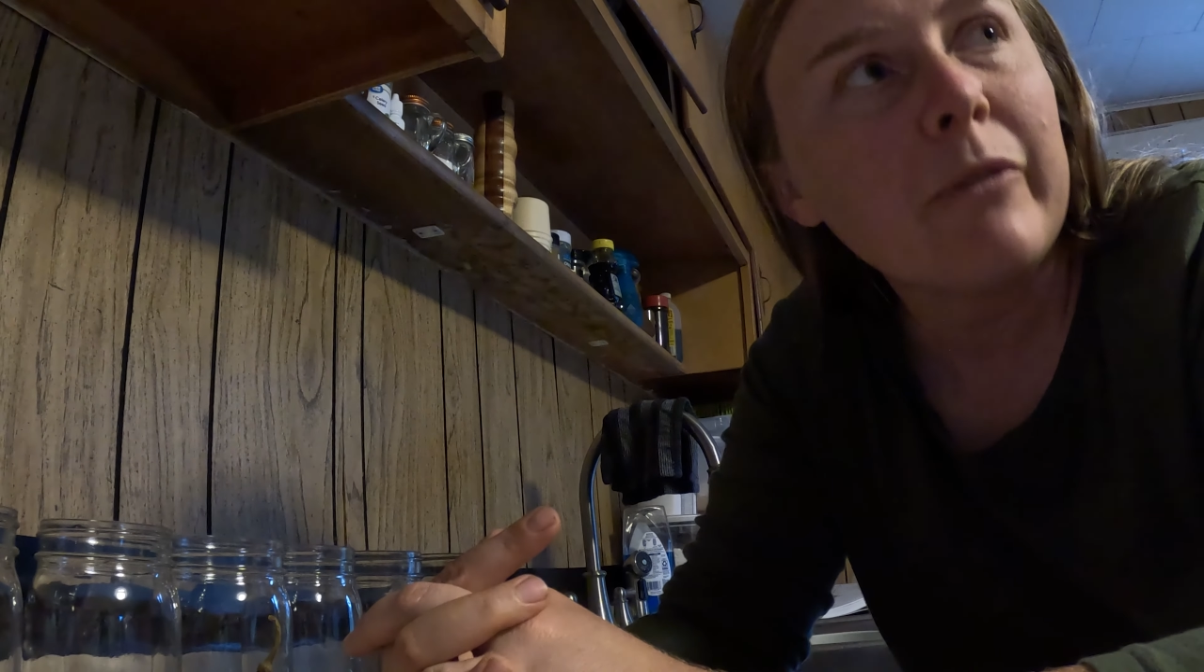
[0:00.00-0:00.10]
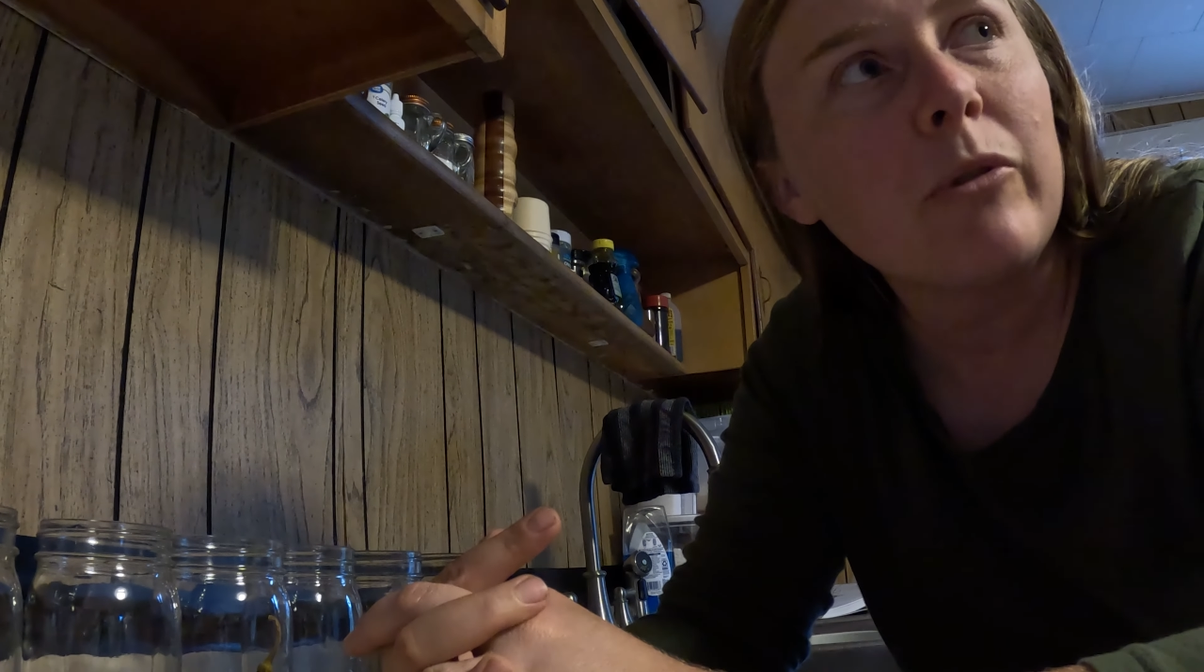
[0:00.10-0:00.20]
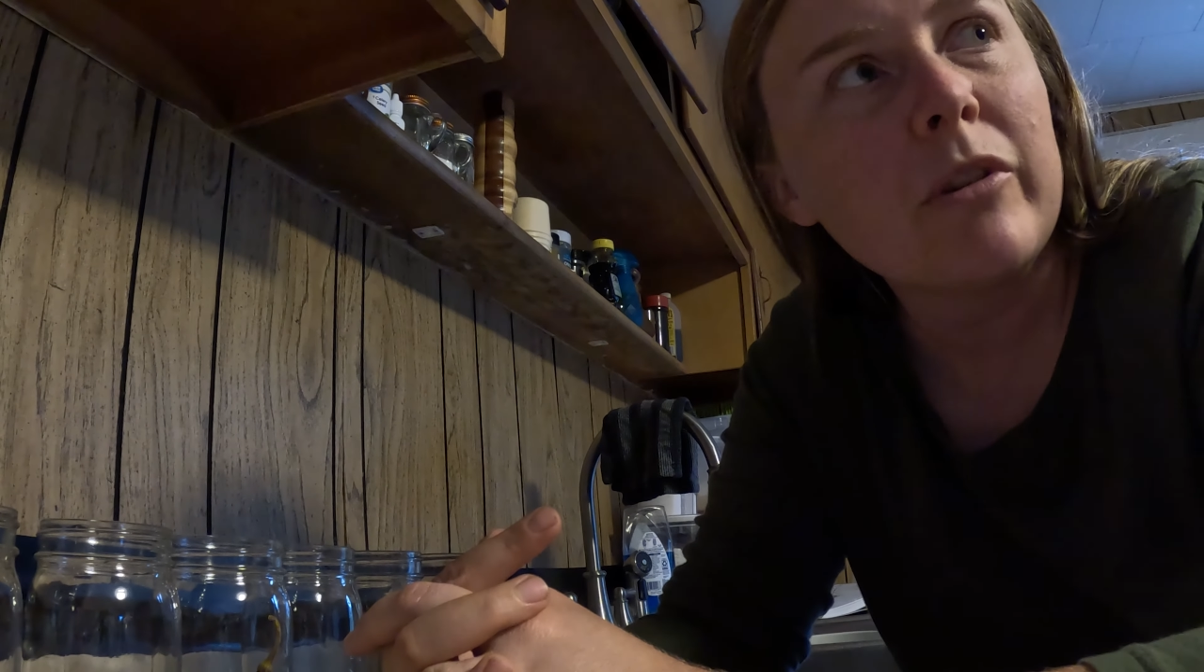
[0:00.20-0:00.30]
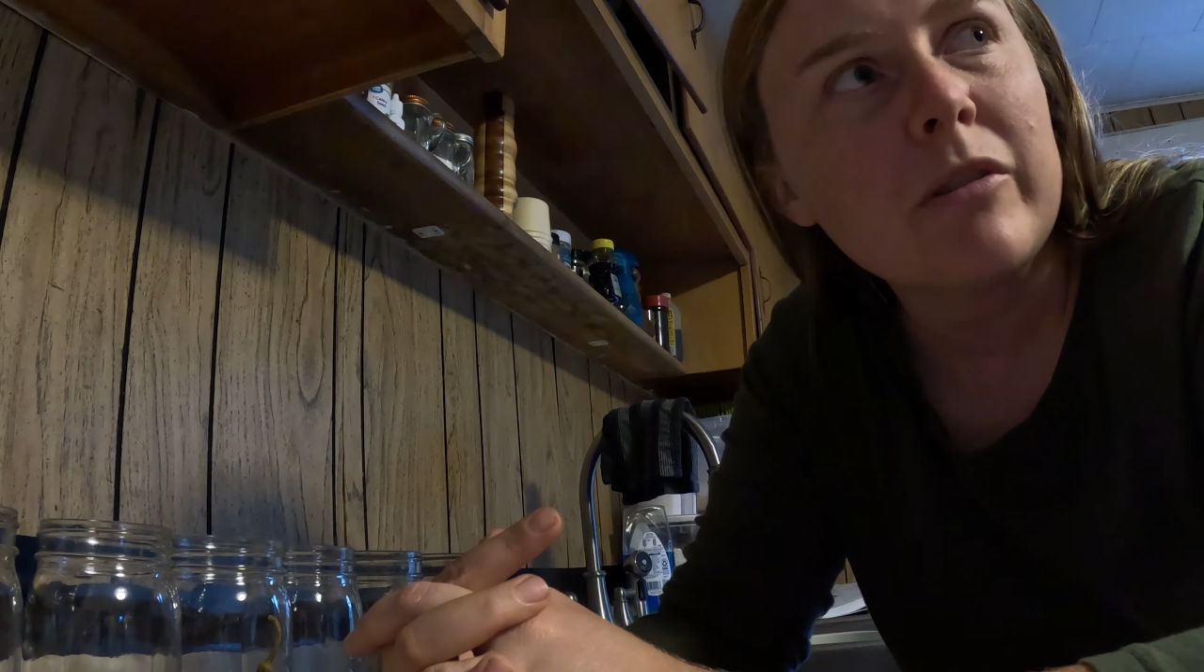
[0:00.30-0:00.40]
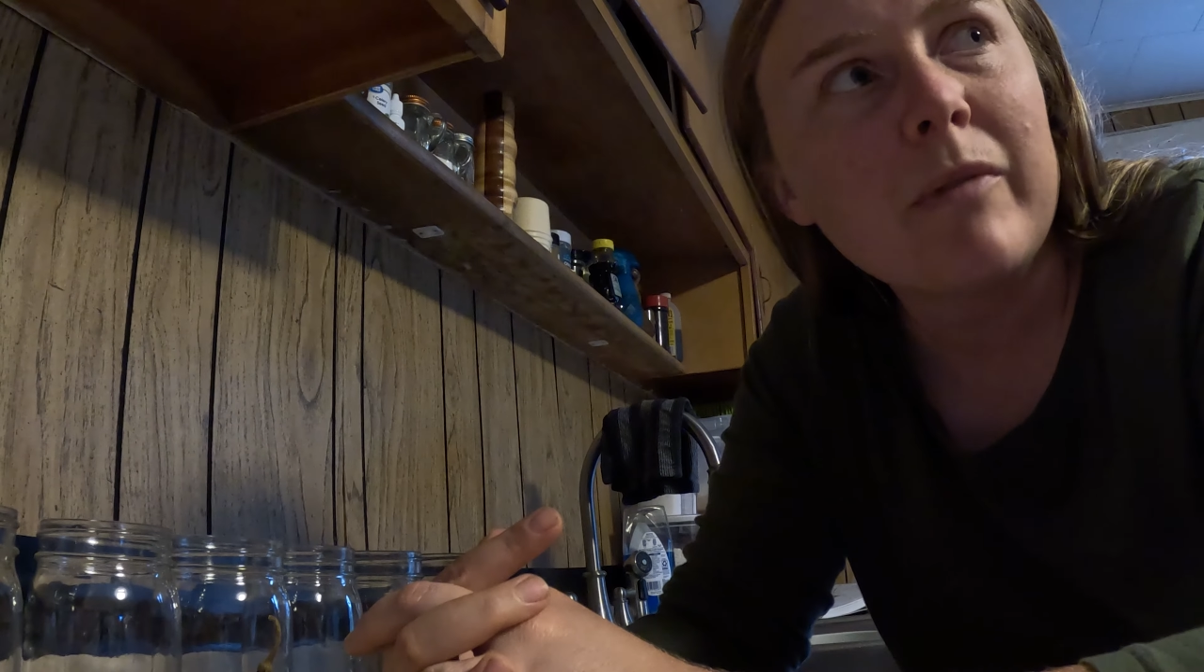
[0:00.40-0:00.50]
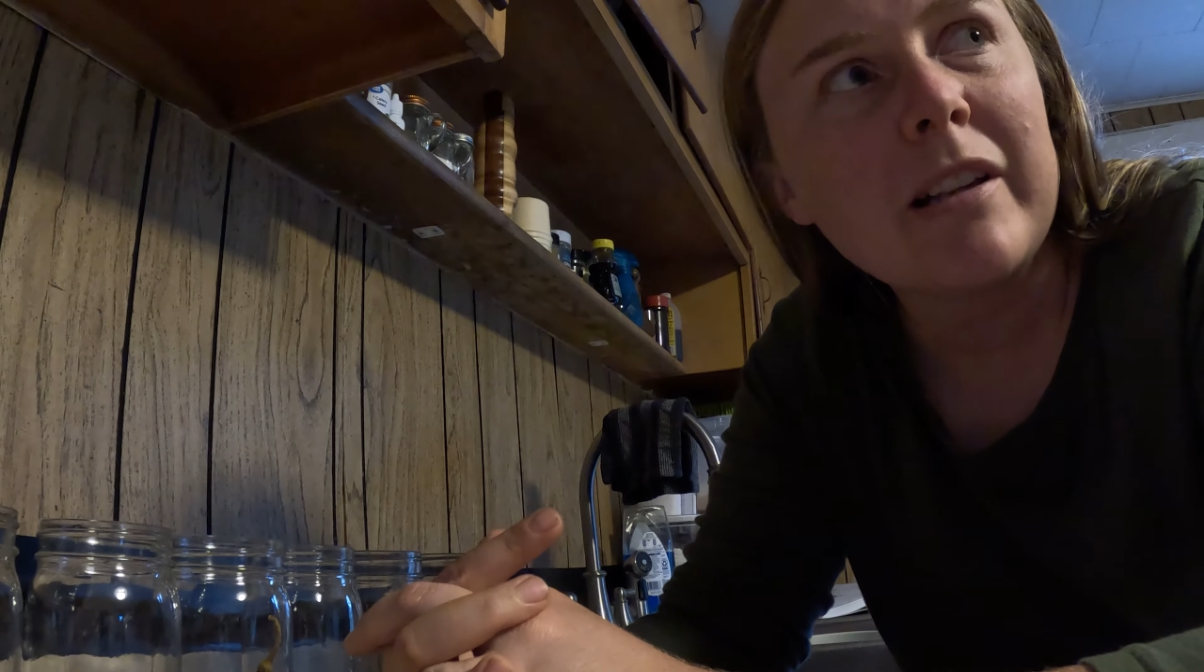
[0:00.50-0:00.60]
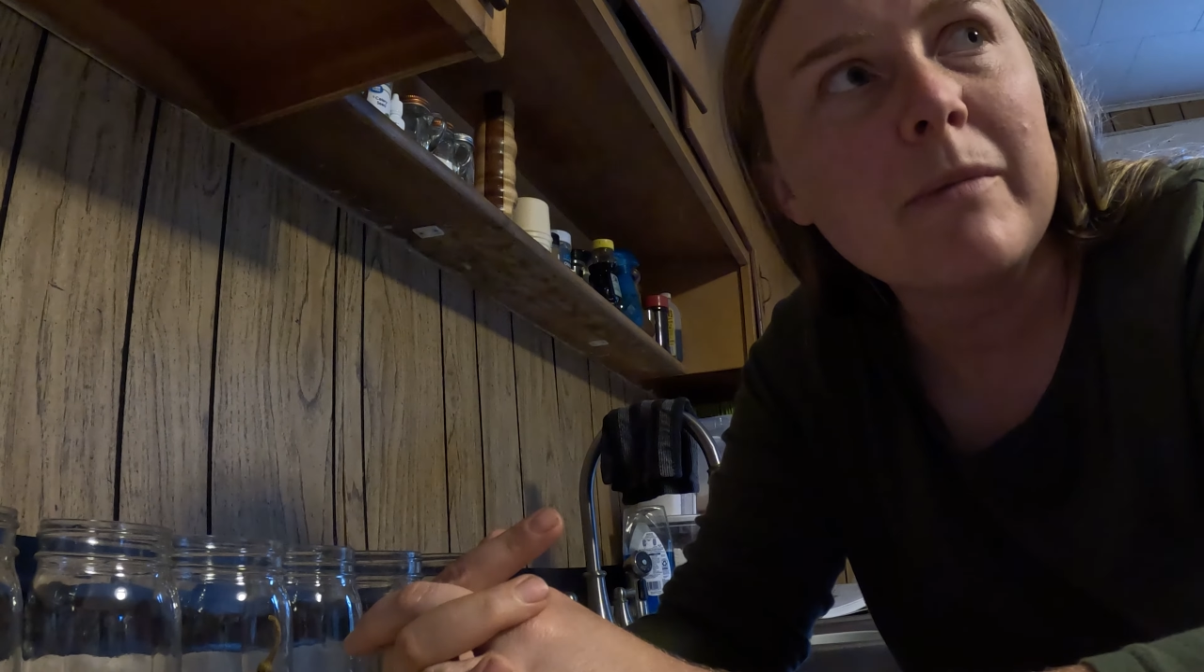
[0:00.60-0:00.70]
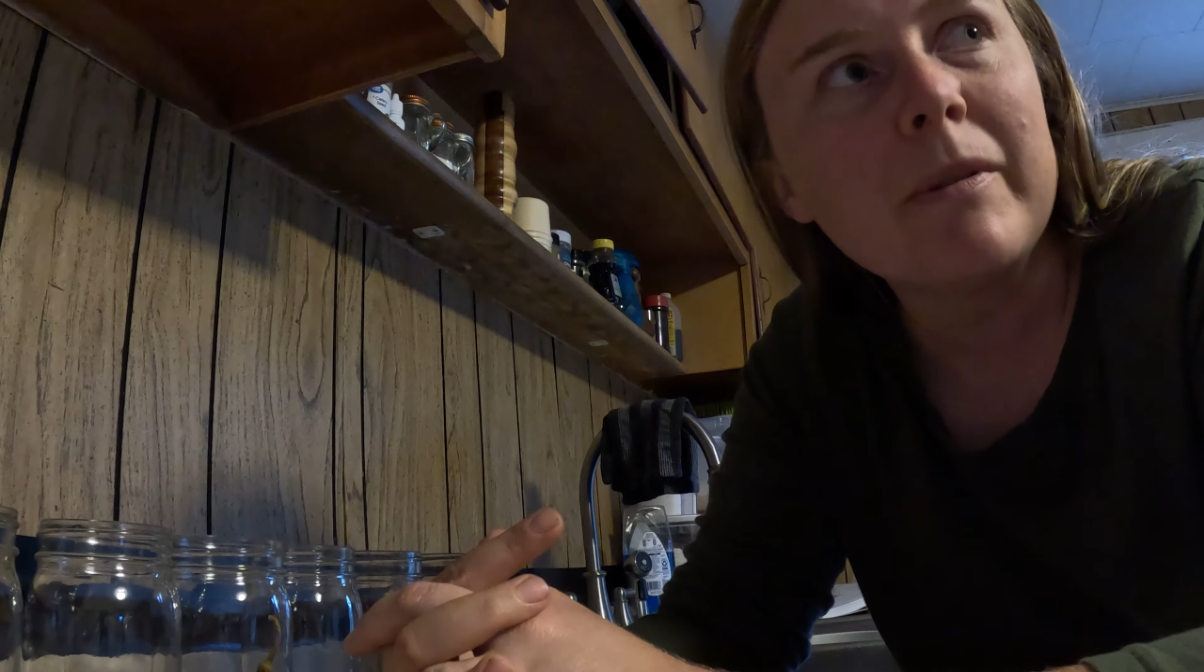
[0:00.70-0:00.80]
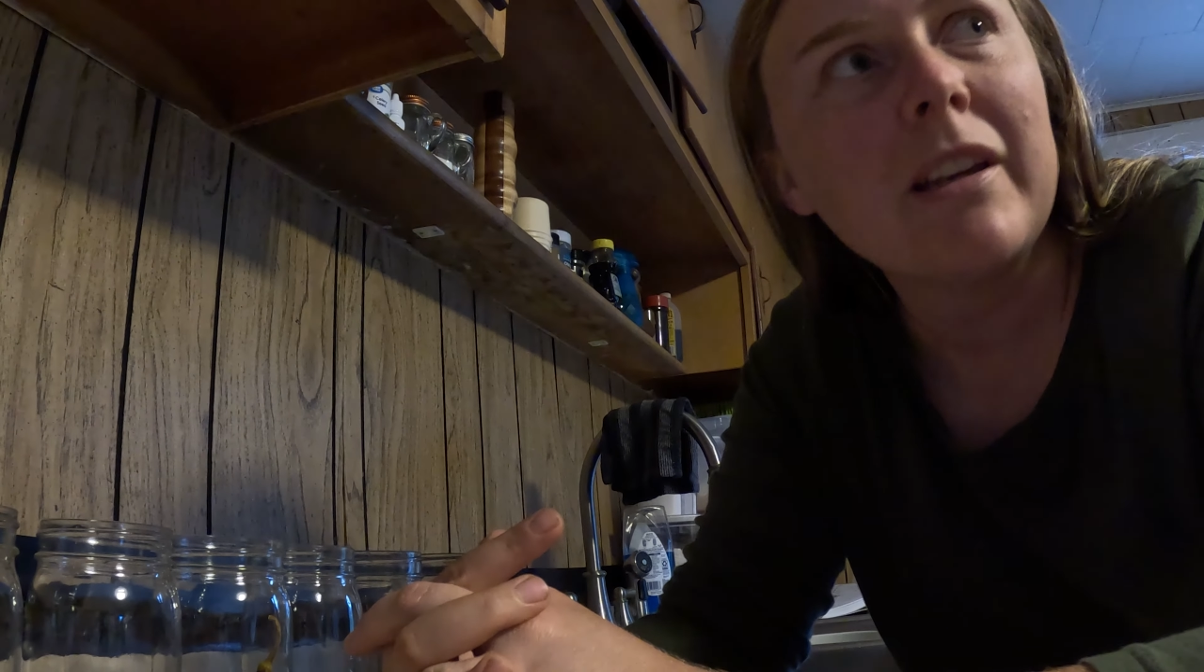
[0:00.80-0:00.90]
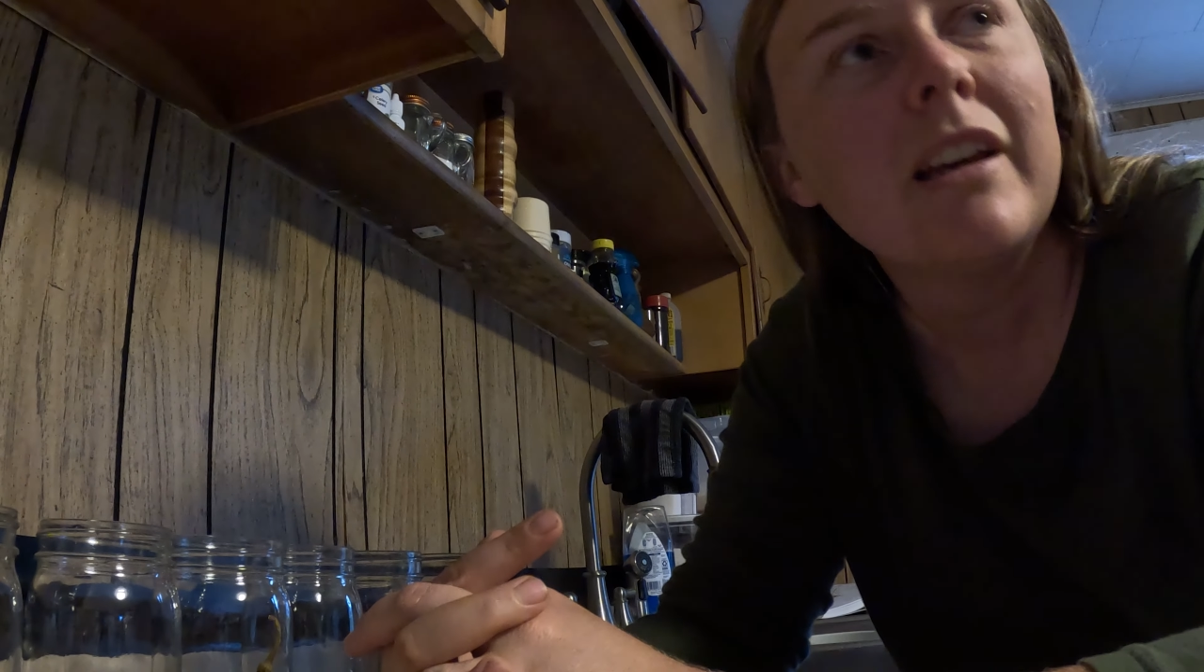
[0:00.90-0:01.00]
for this
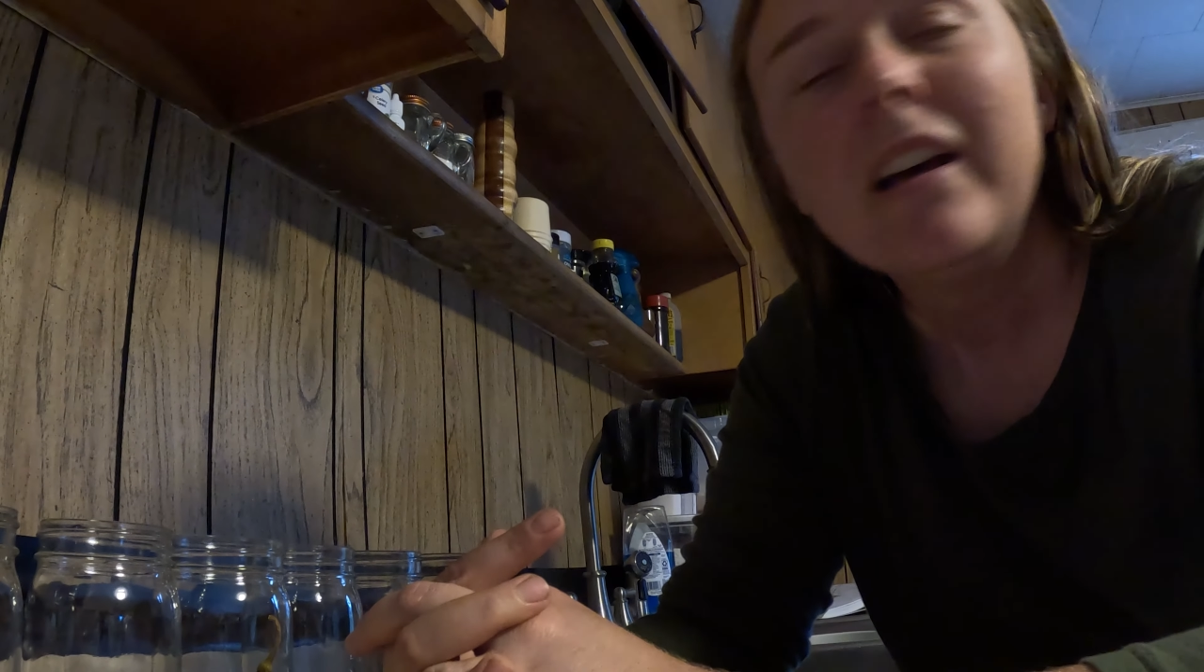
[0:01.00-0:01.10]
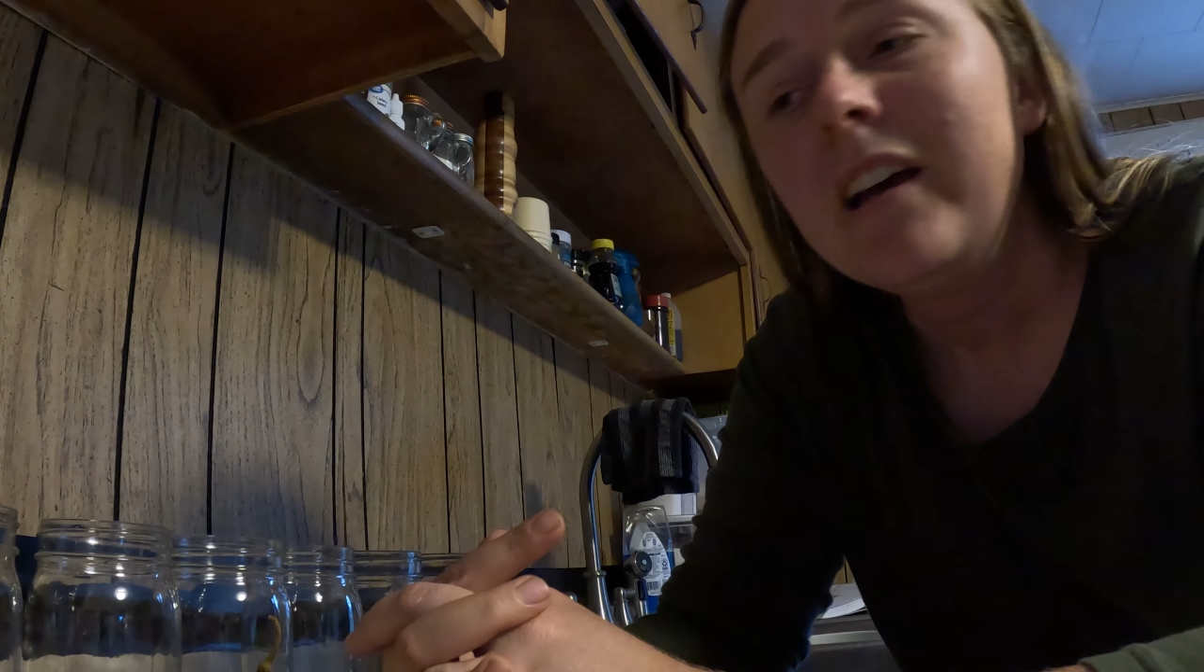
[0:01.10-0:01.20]
recipe,